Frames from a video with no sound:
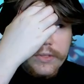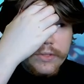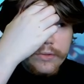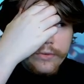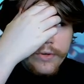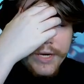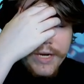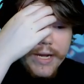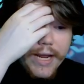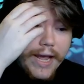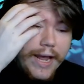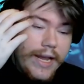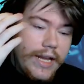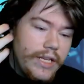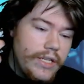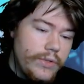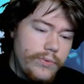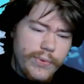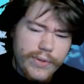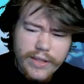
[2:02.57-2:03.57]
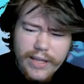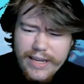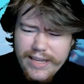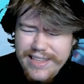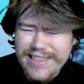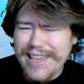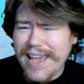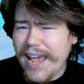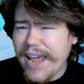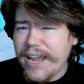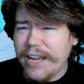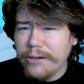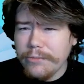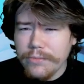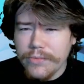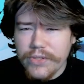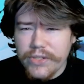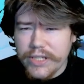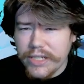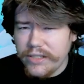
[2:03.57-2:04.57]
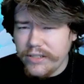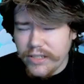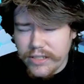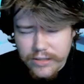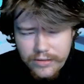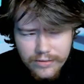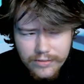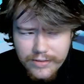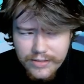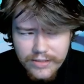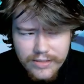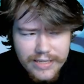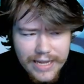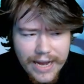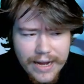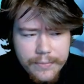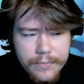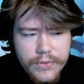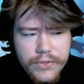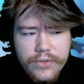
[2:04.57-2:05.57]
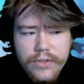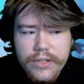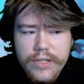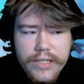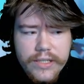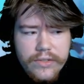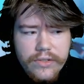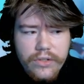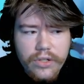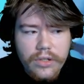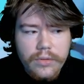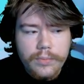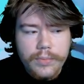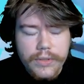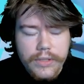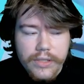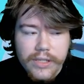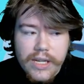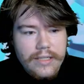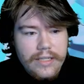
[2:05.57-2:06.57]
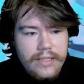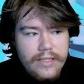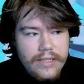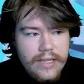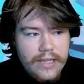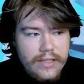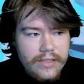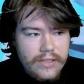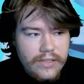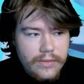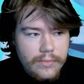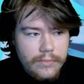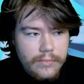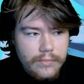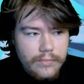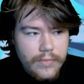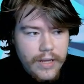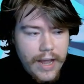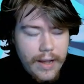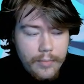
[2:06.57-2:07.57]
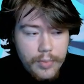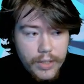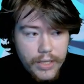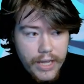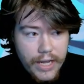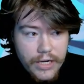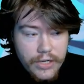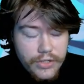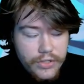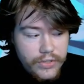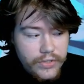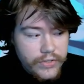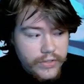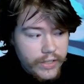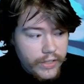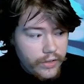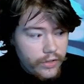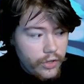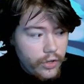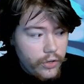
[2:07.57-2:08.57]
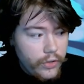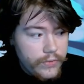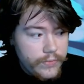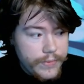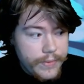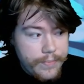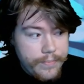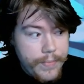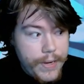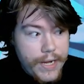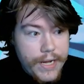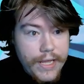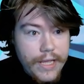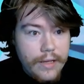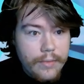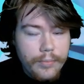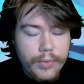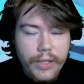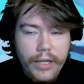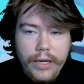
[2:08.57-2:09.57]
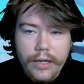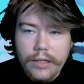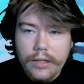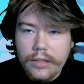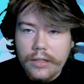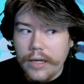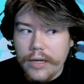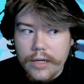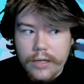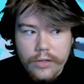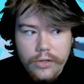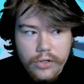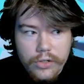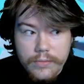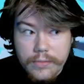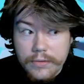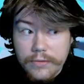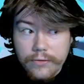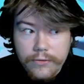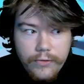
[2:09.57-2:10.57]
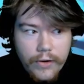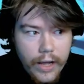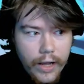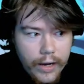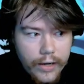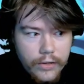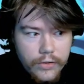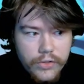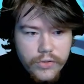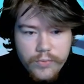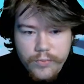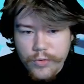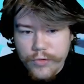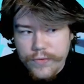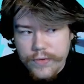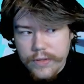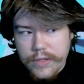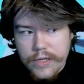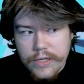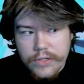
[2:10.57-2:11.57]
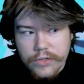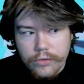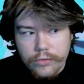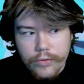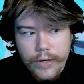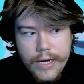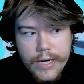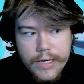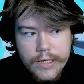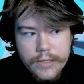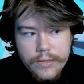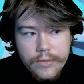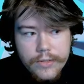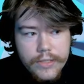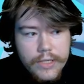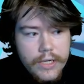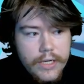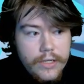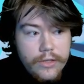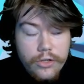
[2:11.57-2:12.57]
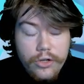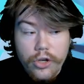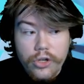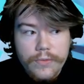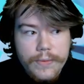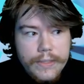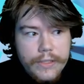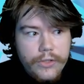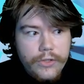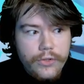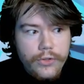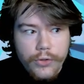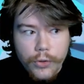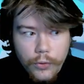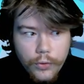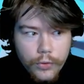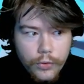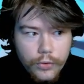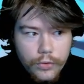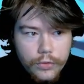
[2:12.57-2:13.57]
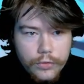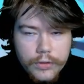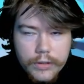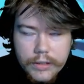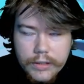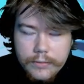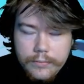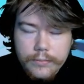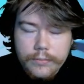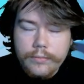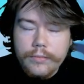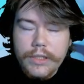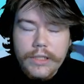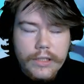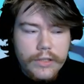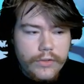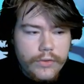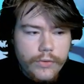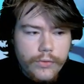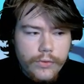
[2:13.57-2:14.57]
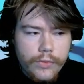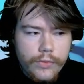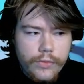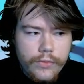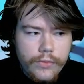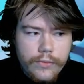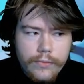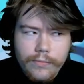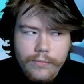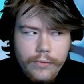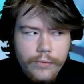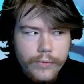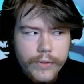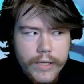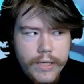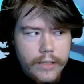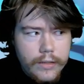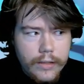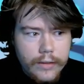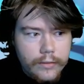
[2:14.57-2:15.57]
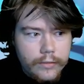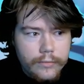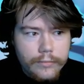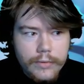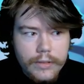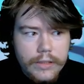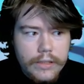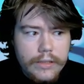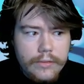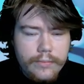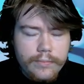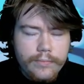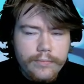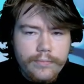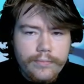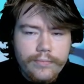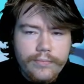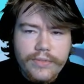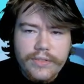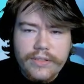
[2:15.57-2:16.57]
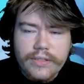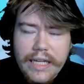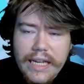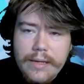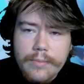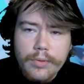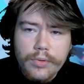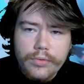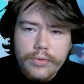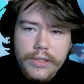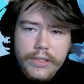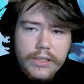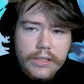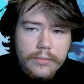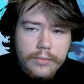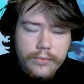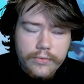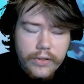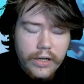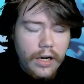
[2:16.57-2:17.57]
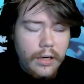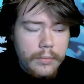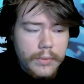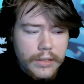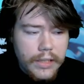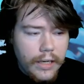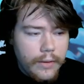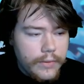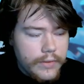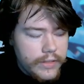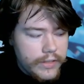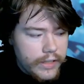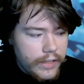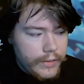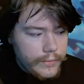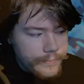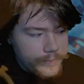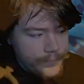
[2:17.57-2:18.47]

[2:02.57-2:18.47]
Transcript: three days with like games, testing games on the desktop and testing out some applications like the Cosmic Media Player and Cosmic Files, moving things around, the Cosmic Store. Um, yeah, it's, it's already like a really stable desktop environment, I would say.